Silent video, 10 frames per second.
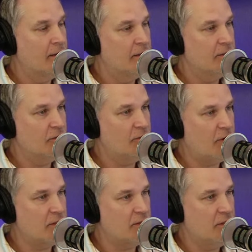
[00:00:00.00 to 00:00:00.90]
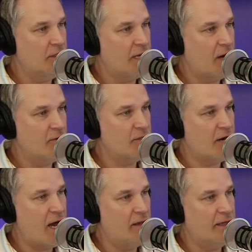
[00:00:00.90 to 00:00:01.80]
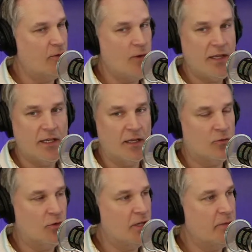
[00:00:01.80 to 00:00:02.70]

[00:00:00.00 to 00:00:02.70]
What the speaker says: So far, so good. How was your holiday weekend, Woody?